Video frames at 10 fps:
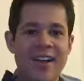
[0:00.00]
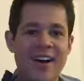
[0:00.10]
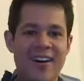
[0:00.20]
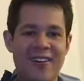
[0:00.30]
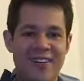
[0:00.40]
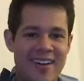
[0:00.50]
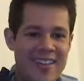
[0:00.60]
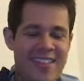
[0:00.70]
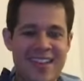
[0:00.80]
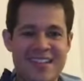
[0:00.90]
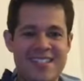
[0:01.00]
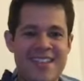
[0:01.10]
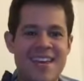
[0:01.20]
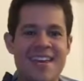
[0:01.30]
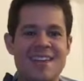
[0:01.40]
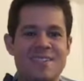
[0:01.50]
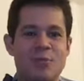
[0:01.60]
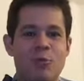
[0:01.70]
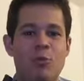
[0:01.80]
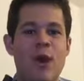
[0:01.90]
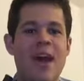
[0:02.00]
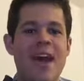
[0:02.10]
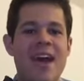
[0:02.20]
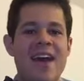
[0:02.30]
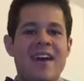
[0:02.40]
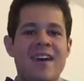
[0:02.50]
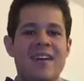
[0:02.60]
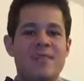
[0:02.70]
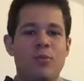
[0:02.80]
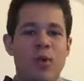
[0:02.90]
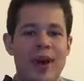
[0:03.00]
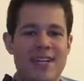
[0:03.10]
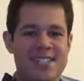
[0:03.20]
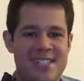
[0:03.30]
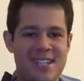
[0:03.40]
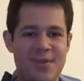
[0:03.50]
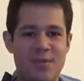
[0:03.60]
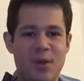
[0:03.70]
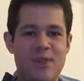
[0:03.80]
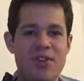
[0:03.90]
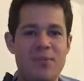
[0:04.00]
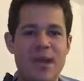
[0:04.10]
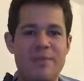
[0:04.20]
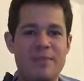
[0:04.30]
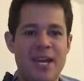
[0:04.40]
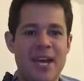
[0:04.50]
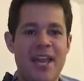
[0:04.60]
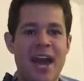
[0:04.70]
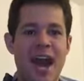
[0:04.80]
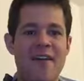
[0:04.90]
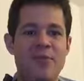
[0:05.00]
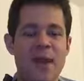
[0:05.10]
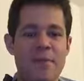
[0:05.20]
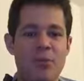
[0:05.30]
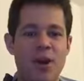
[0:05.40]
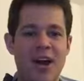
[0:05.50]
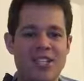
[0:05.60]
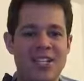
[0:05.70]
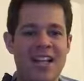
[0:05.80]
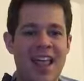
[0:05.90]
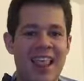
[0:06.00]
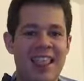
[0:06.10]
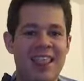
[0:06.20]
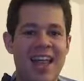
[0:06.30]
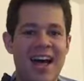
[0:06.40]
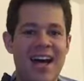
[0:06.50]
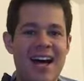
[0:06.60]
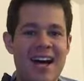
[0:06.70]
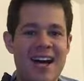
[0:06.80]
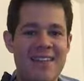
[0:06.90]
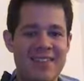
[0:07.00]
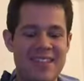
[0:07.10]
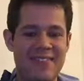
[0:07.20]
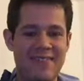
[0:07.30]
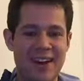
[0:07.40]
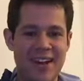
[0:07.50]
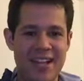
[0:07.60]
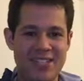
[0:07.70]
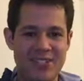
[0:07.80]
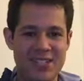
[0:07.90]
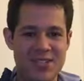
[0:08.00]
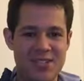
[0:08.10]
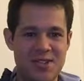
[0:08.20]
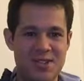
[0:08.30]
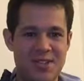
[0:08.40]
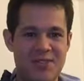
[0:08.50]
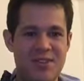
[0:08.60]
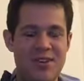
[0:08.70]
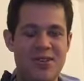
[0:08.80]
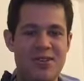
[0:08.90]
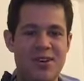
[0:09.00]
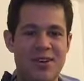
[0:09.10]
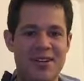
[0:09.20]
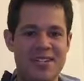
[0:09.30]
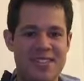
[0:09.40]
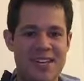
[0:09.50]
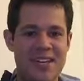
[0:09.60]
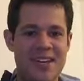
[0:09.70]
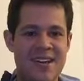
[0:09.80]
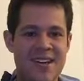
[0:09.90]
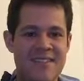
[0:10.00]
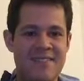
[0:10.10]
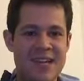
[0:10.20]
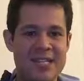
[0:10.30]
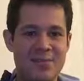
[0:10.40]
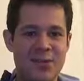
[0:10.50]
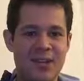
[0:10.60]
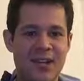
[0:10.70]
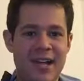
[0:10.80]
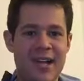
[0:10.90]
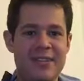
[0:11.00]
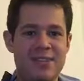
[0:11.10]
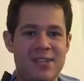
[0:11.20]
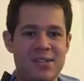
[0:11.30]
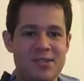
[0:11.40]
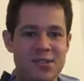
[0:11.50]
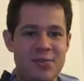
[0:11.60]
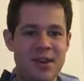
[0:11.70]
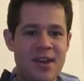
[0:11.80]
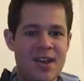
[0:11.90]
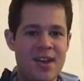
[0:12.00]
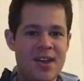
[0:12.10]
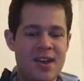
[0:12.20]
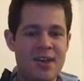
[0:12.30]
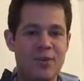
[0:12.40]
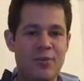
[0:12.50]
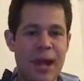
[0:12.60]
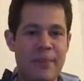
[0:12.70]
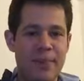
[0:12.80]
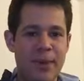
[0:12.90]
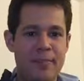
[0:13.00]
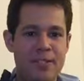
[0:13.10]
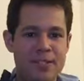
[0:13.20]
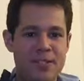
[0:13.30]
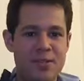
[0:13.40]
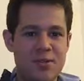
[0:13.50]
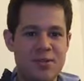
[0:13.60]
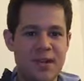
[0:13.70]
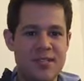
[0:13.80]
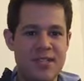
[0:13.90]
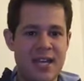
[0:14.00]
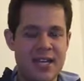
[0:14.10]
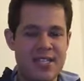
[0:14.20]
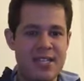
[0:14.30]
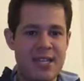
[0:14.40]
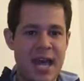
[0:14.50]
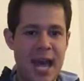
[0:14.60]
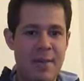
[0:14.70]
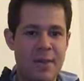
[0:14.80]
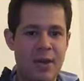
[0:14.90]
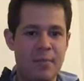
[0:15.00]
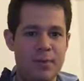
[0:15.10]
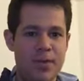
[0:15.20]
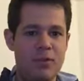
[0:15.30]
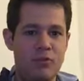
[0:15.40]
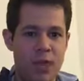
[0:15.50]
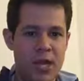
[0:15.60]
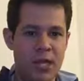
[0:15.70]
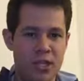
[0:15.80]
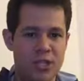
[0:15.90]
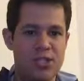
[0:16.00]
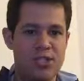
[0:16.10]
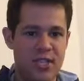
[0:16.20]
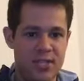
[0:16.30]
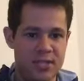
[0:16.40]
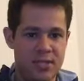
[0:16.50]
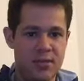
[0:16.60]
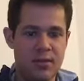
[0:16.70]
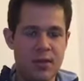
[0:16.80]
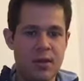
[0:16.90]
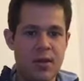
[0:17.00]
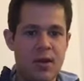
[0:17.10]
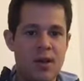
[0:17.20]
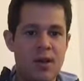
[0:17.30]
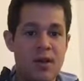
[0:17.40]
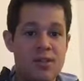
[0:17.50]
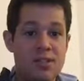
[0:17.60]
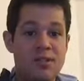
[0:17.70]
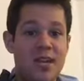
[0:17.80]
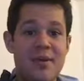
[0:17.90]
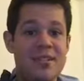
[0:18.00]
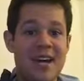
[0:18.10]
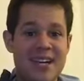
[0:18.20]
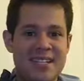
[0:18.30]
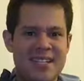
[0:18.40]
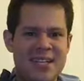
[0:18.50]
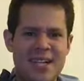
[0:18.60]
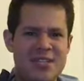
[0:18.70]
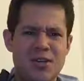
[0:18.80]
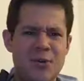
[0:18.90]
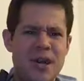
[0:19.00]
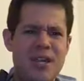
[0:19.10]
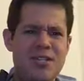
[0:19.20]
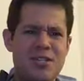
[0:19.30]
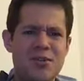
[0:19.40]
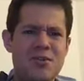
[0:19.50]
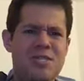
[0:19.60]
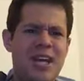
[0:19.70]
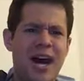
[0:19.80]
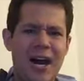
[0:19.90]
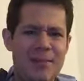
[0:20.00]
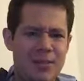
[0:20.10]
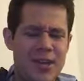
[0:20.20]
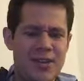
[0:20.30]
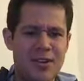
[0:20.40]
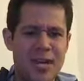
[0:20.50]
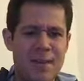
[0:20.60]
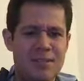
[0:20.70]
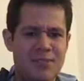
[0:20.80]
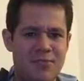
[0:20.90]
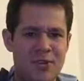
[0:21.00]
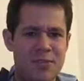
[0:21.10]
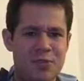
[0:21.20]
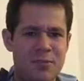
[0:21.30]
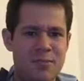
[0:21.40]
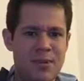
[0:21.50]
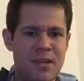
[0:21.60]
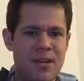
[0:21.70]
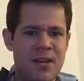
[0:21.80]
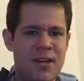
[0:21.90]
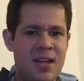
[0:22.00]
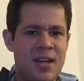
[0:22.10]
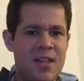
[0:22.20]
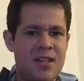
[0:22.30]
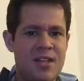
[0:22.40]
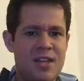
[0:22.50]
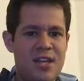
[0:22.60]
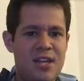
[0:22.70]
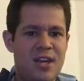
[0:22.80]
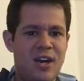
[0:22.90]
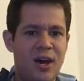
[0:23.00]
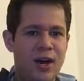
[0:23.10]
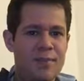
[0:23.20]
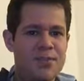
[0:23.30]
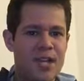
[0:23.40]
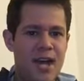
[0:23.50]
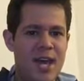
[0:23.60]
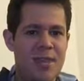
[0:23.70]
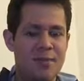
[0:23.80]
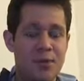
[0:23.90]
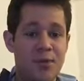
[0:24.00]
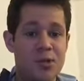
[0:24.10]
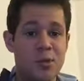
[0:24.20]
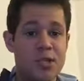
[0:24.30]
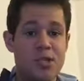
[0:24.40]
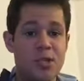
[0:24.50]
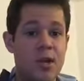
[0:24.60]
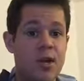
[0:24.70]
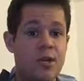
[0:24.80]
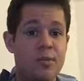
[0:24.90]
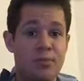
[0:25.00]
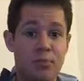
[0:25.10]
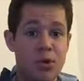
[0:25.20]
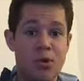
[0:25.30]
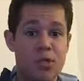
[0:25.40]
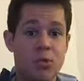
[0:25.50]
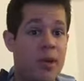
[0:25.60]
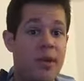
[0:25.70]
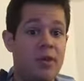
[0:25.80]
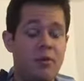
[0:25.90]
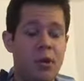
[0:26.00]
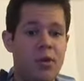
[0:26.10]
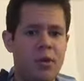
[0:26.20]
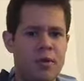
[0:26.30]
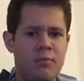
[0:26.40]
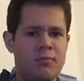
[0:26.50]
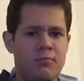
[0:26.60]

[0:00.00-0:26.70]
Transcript: Hello, this is Way of Weinstein, wherever you may be and however you may be watching, live in the financial district of New York City, Facebook Live and YouTube, here to wrap up the 2018 MLB regular season. So today was a hectic day, so we had two tiebreaker games, the first one being the Cubs and the Brewers, which the Brewers went on the road and